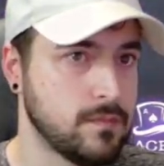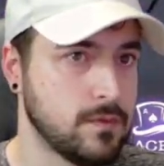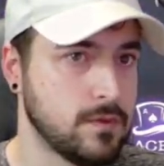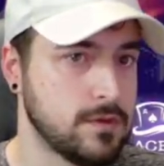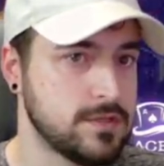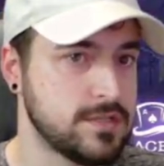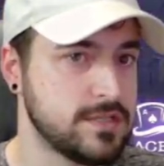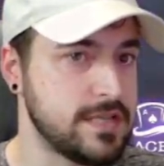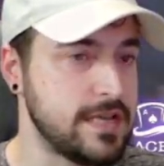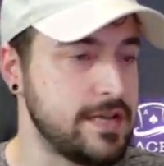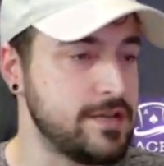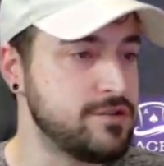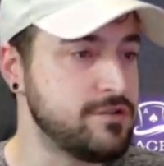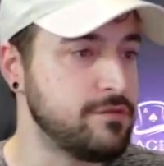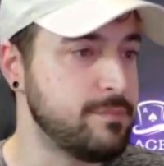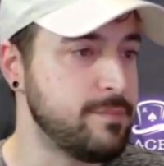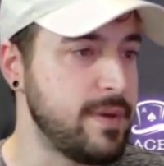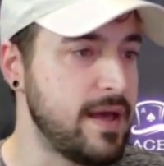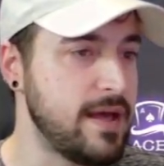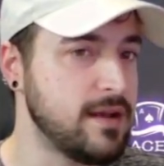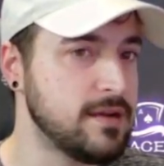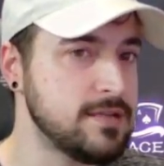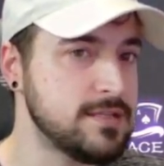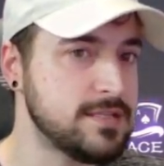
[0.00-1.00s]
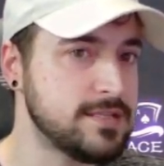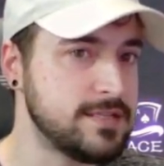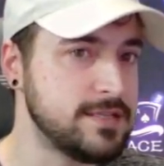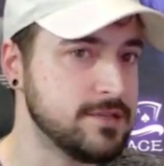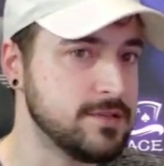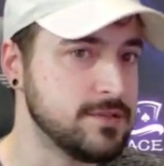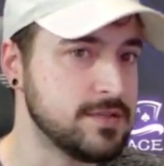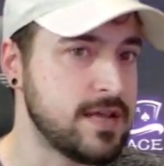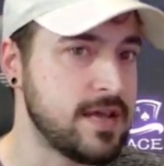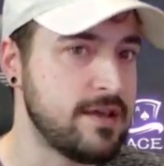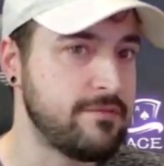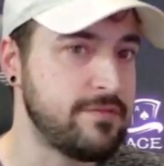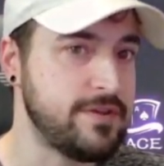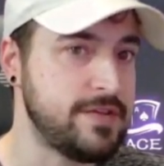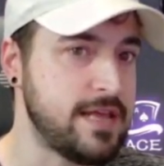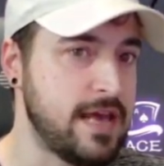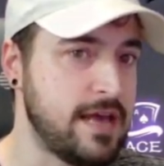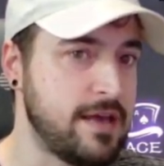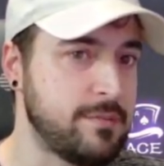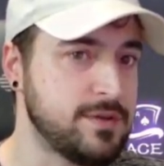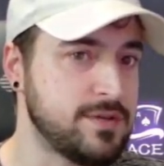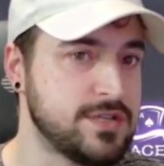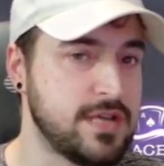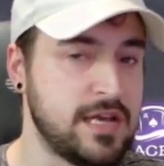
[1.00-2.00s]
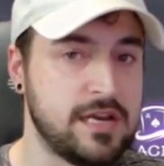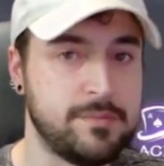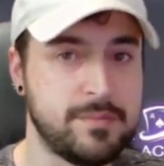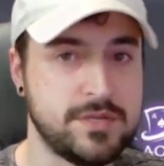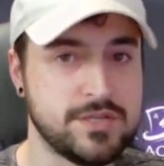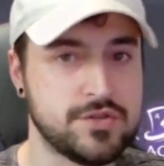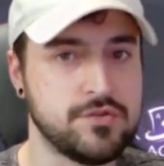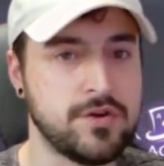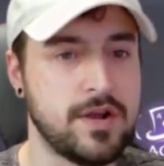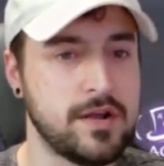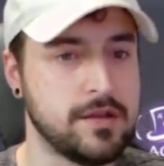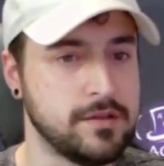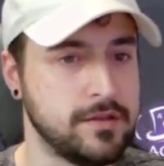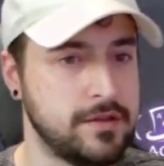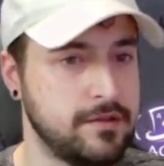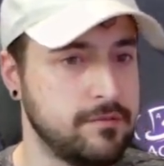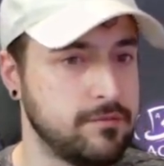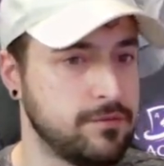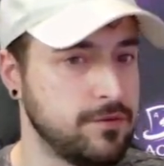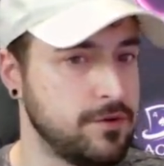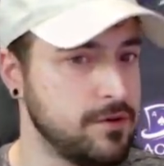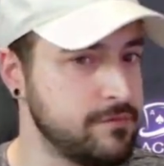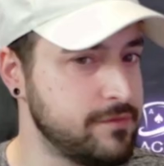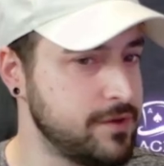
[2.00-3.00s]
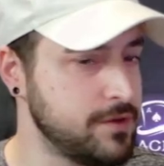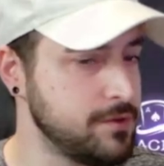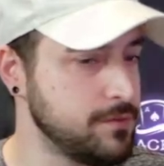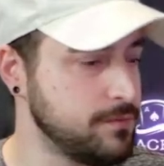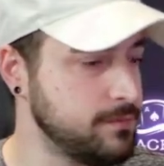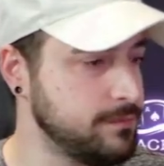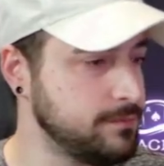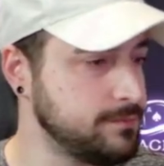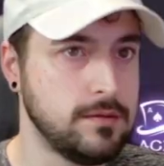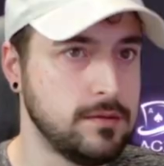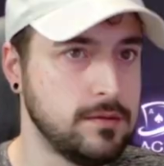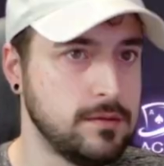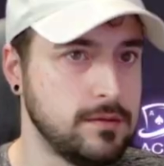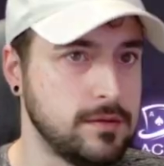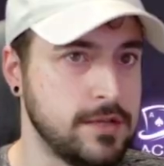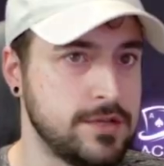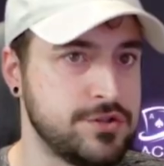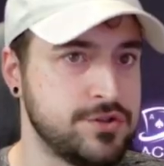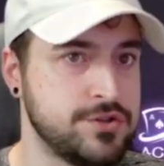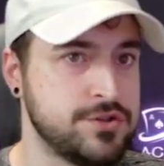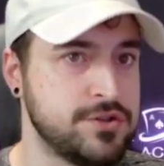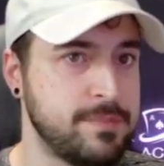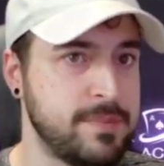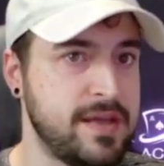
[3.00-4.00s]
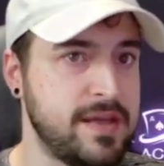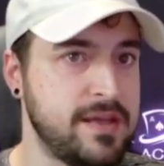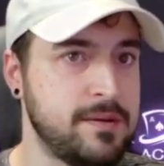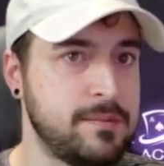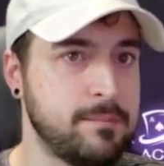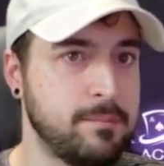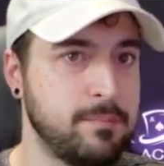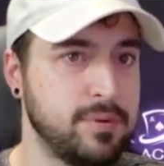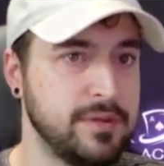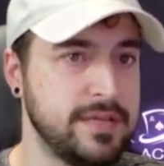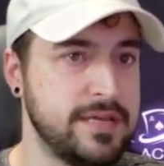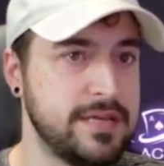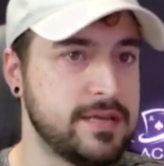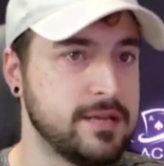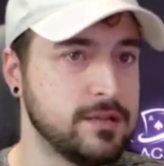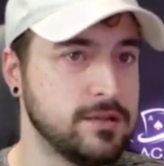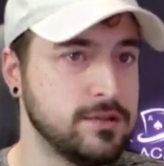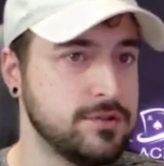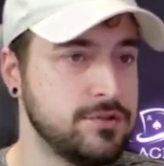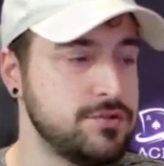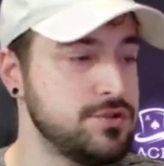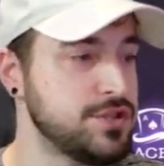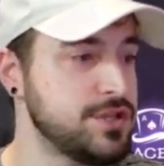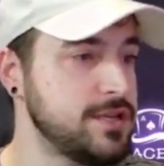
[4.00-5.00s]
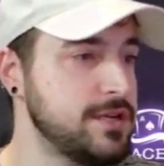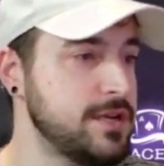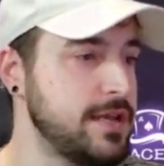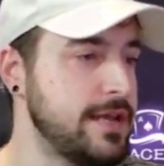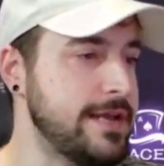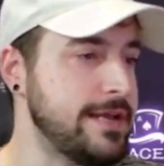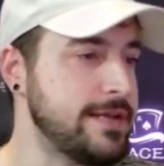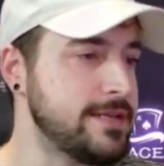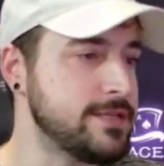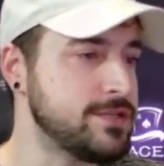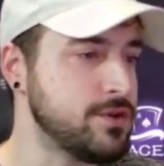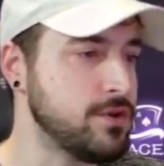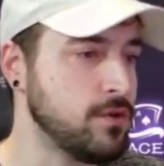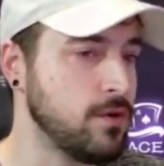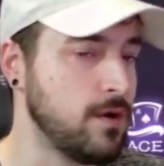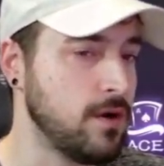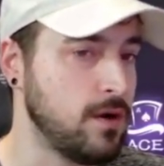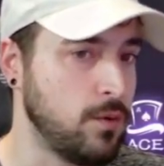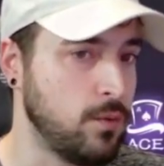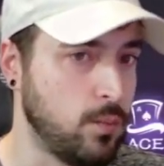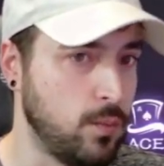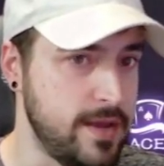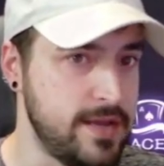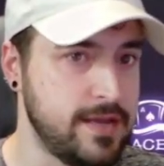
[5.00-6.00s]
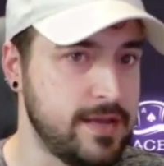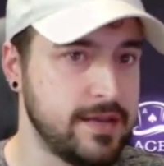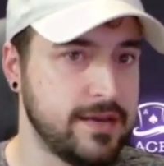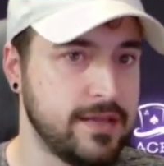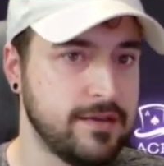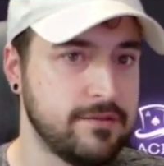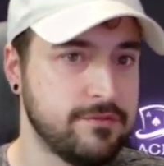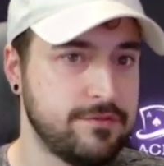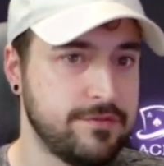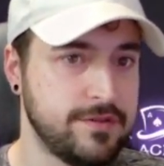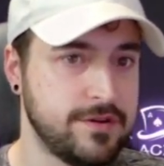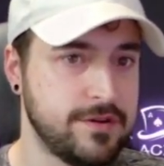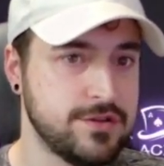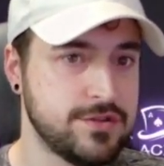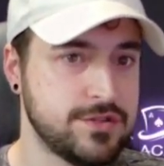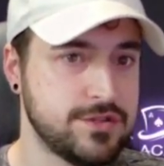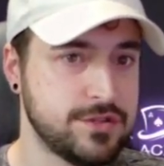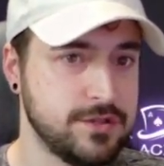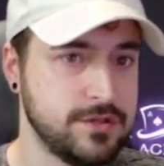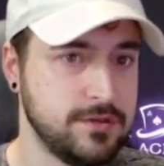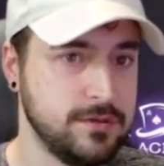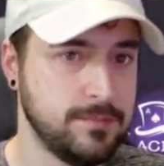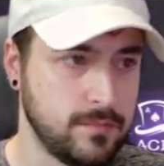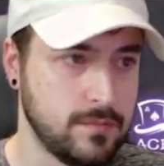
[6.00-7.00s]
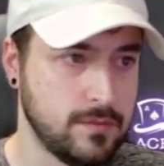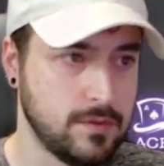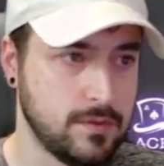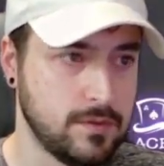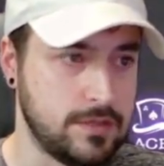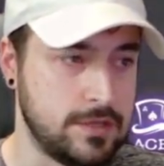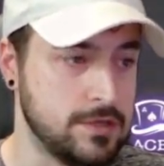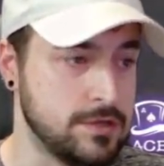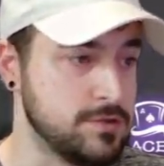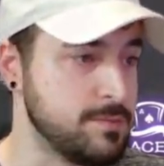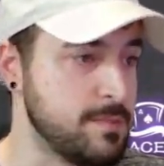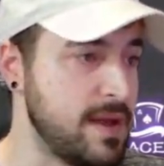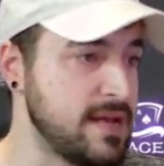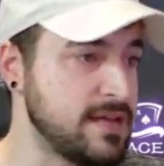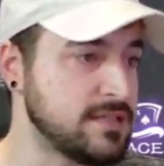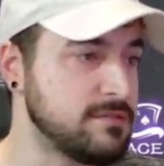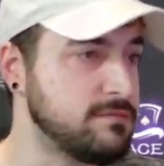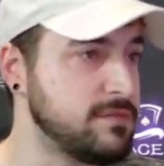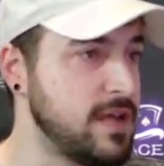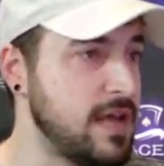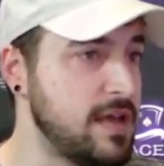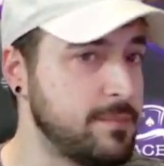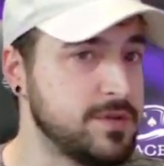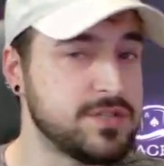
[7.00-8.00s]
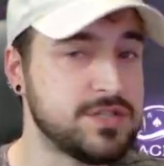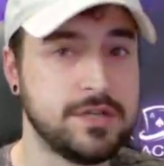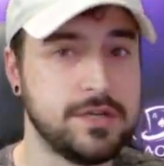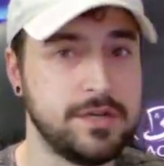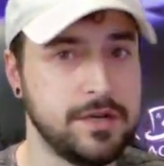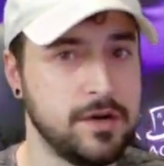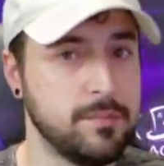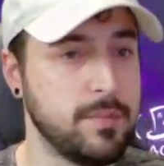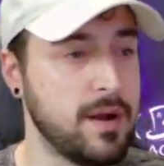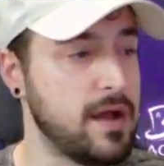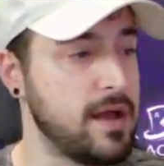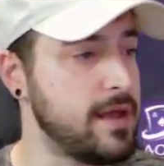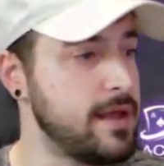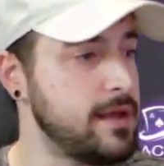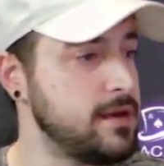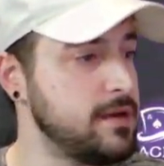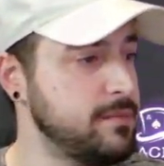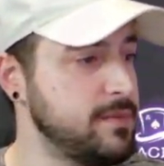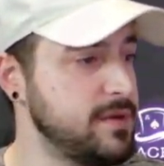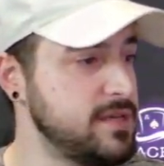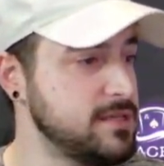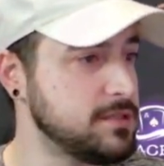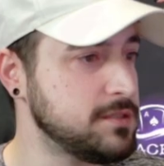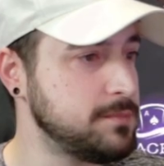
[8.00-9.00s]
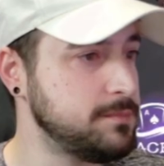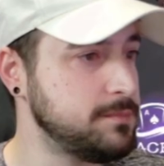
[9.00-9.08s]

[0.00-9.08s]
Stage of Malice deals heavy damage to enemies directly in front of you. Ledger Domain Bleak Illusion is your awakening finisher, deals massive damage to nearby enemies.